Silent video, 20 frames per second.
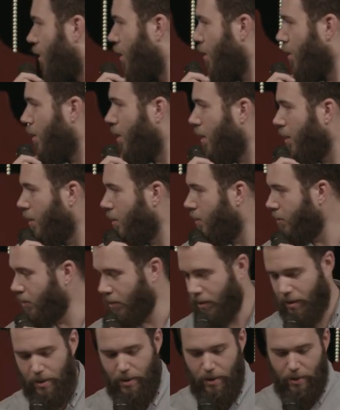right now.
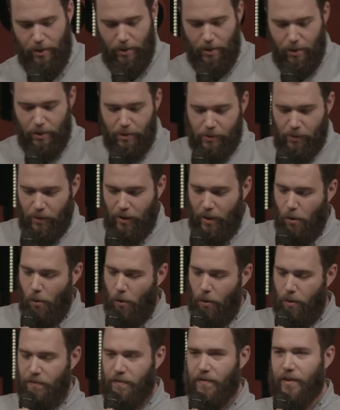Uh,
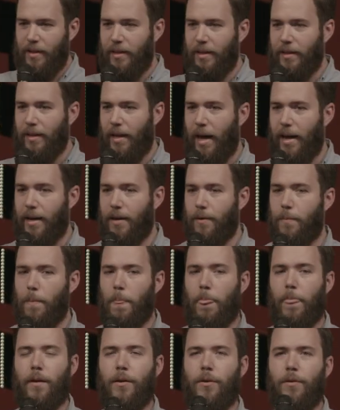or feeling like
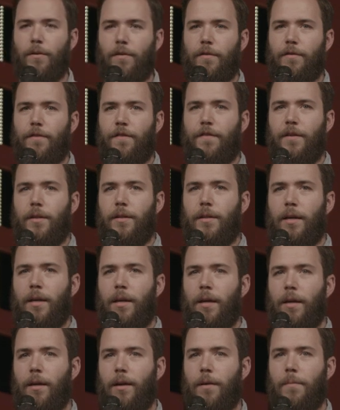you're
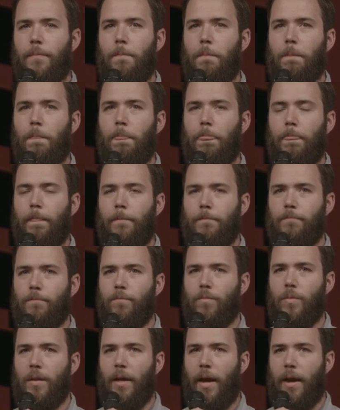feeling
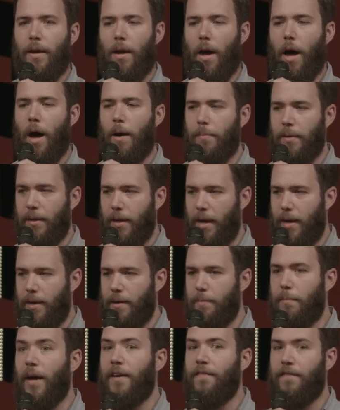like
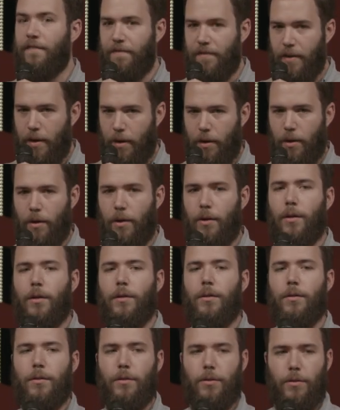obligated by fear
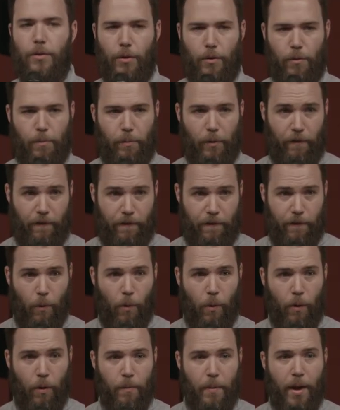to
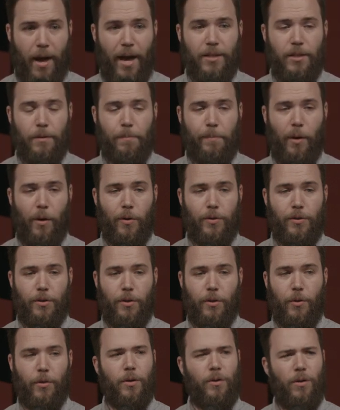perform as opposed
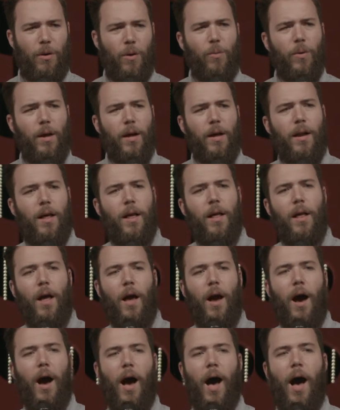to, you know what?
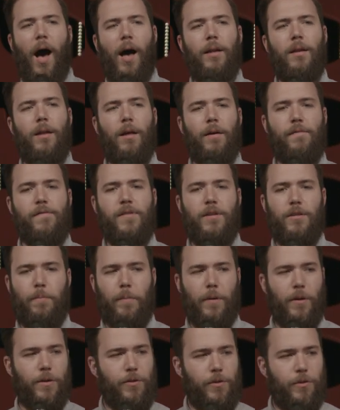I love this
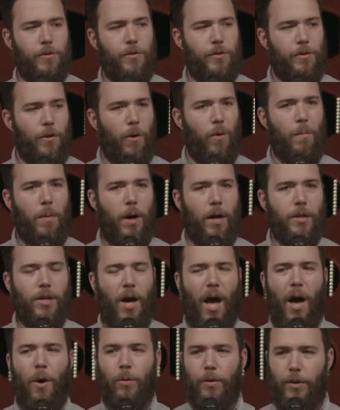person so much,
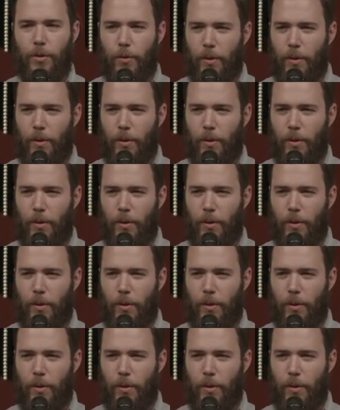I will